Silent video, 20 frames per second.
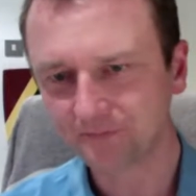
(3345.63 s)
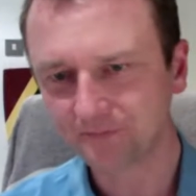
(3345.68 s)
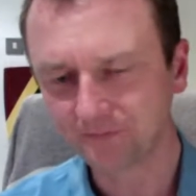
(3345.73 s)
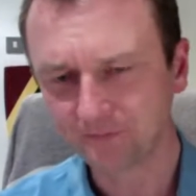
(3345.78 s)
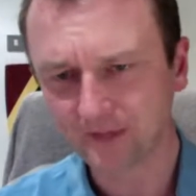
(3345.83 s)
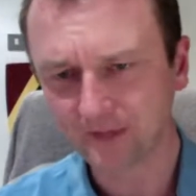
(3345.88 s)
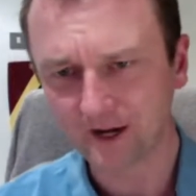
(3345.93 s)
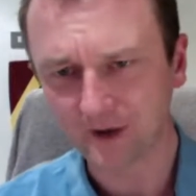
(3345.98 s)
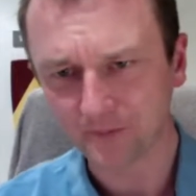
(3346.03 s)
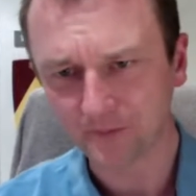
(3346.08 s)

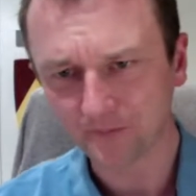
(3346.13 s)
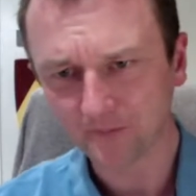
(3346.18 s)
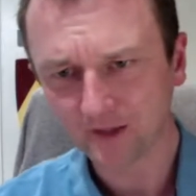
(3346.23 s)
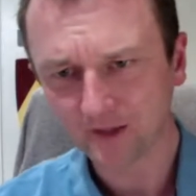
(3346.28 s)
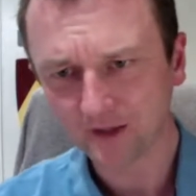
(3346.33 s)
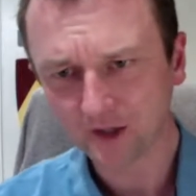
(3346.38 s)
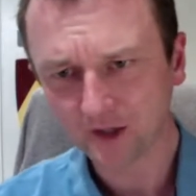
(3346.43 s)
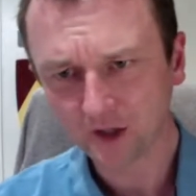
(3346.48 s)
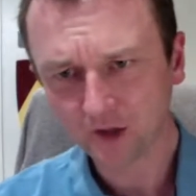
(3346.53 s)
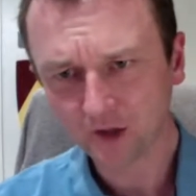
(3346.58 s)
Now,
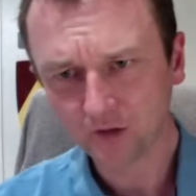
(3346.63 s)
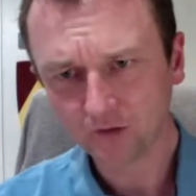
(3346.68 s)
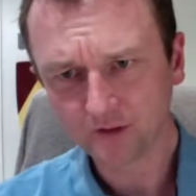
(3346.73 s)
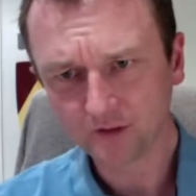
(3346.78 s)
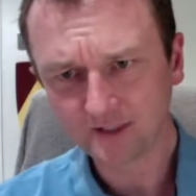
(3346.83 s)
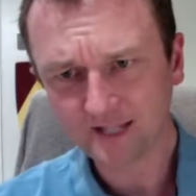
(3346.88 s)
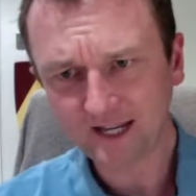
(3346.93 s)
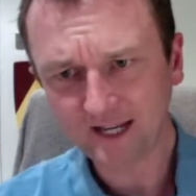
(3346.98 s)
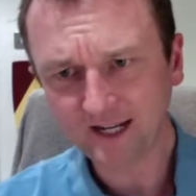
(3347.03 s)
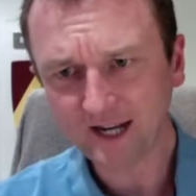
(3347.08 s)
the
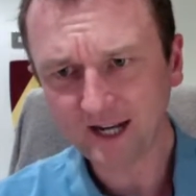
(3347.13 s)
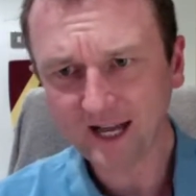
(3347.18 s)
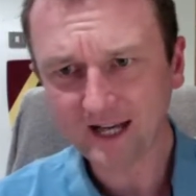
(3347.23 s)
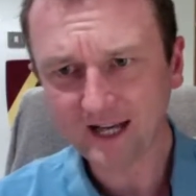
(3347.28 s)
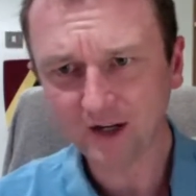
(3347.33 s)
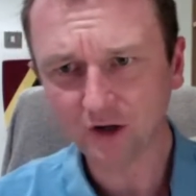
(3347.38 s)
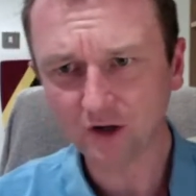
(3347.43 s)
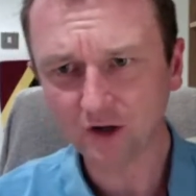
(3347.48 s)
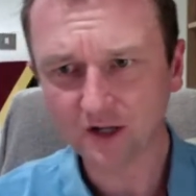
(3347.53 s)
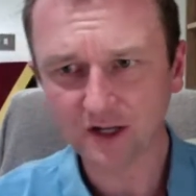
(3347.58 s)
10
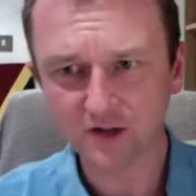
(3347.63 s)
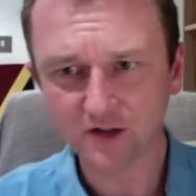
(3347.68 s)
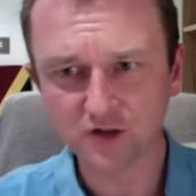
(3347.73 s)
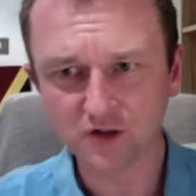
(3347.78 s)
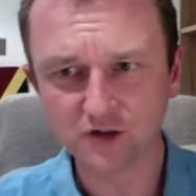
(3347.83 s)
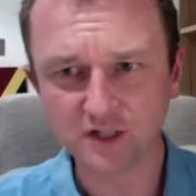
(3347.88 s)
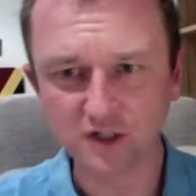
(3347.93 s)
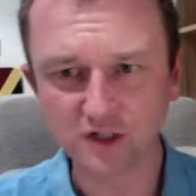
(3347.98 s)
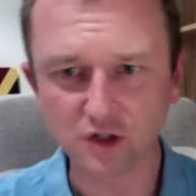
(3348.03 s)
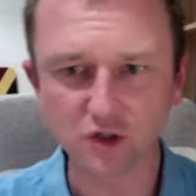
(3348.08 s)
landlocked
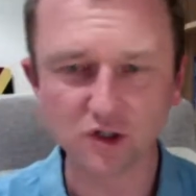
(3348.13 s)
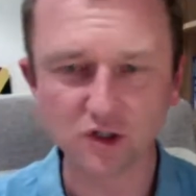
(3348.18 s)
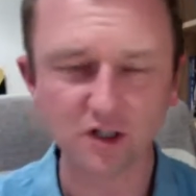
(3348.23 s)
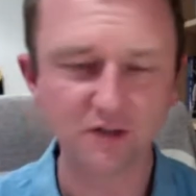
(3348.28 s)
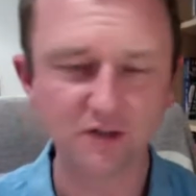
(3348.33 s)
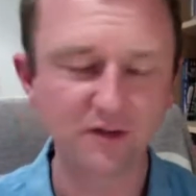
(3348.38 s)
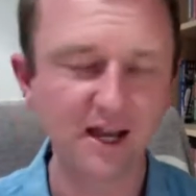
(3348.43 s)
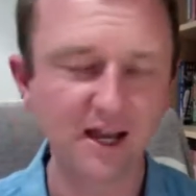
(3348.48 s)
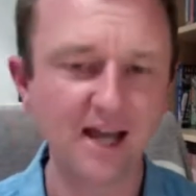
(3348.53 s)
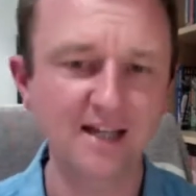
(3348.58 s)
countries, you could
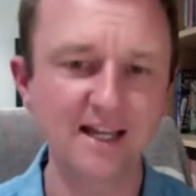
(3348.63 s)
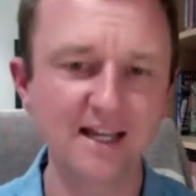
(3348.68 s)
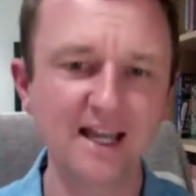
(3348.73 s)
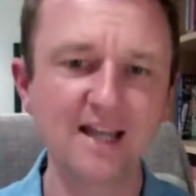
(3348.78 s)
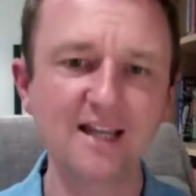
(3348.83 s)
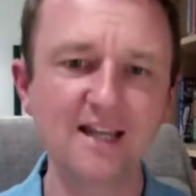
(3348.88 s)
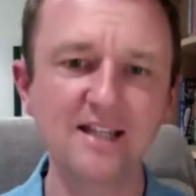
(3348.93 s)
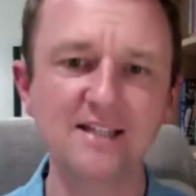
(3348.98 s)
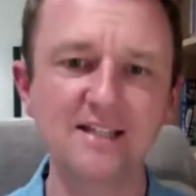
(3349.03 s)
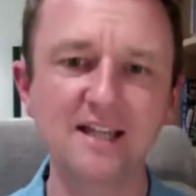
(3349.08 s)
have had
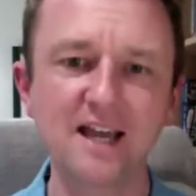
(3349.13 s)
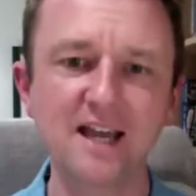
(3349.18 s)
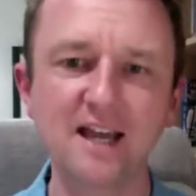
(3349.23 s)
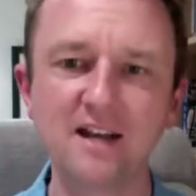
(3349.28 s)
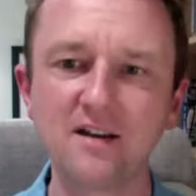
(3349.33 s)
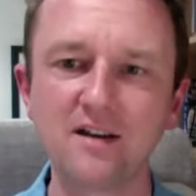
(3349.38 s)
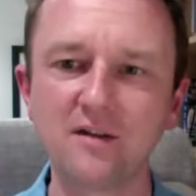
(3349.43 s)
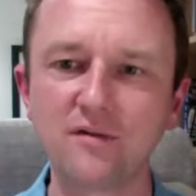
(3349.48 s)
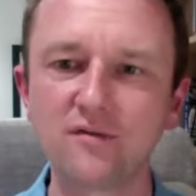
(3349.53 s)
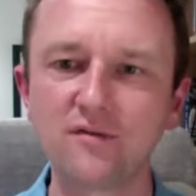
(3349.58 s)
any
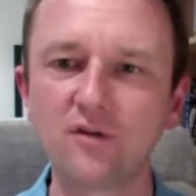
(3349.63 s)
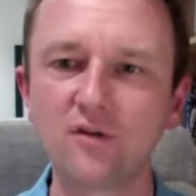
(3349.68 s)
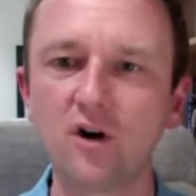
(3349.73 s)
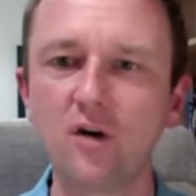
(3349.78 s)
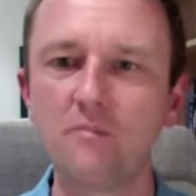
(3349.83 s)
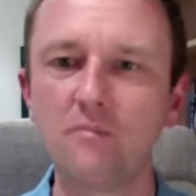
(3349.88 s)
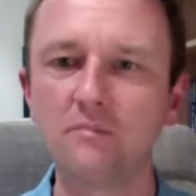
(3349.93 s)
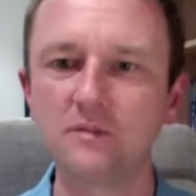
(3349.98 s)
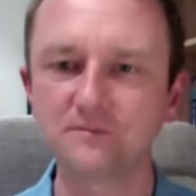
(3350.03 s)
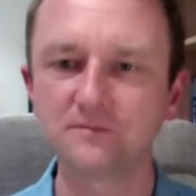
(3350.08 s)
10 from